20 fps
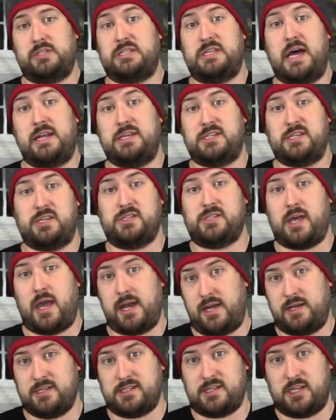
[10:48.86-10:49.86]
It's not as
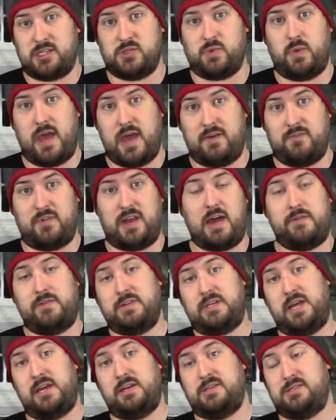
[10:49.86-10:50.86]
exciting as things we have
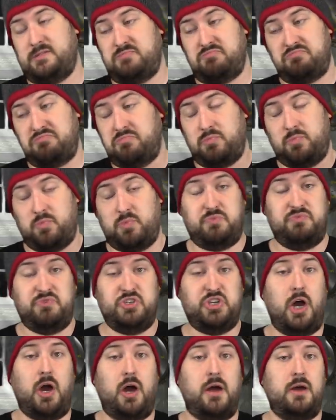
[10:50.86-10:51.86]
nowadays.
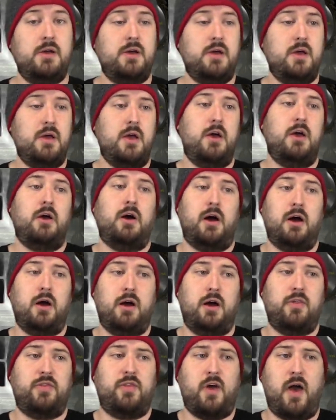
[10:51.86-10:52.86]
Duh.
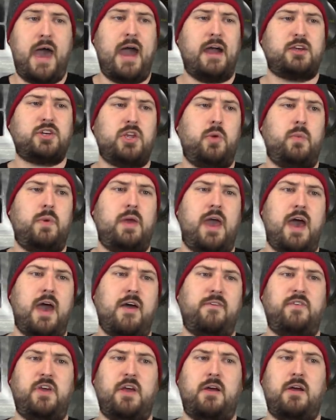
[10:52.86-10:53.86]
The action that we
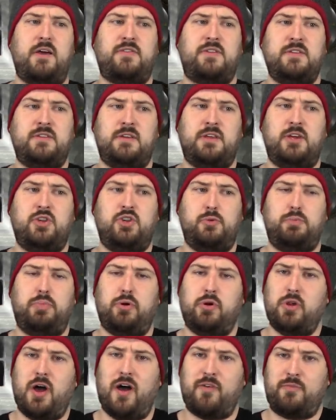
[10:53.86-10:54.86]
have here, I think that they do
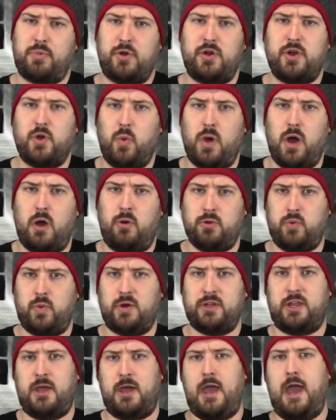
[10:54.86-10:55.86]
pull off pretty well with
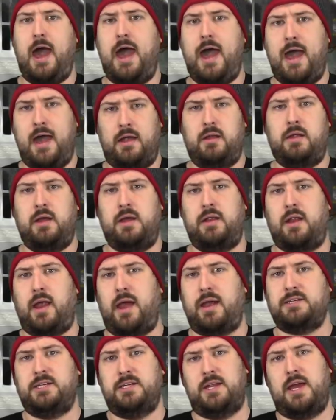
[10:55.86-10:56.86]
what they had in
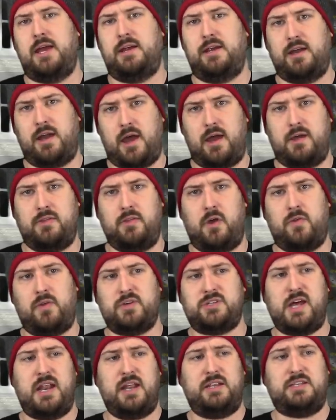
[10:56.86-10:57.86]
1989, though.
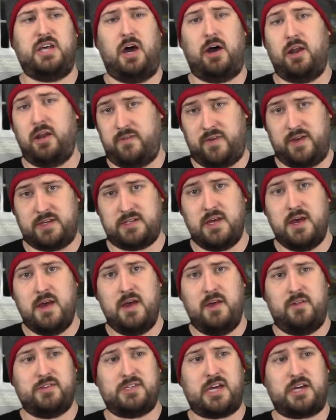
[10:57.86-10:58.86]
There's not a ton of it.
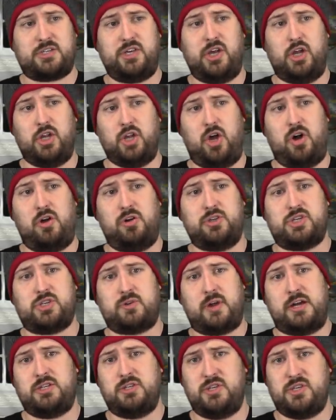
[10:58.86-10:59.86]
There's actually a long
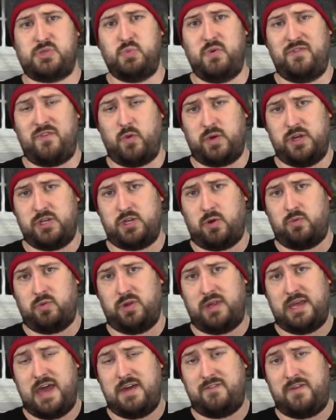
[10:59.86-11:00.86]
stretch of this movie where you don't
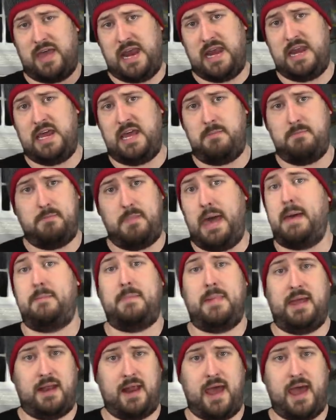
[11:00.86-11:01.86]
really have any
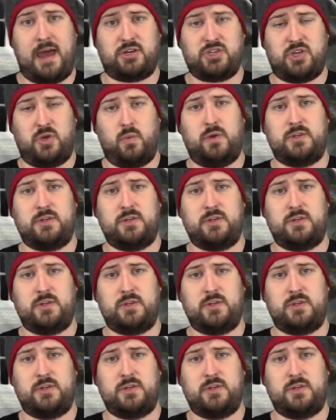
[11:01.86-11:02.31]
Batman action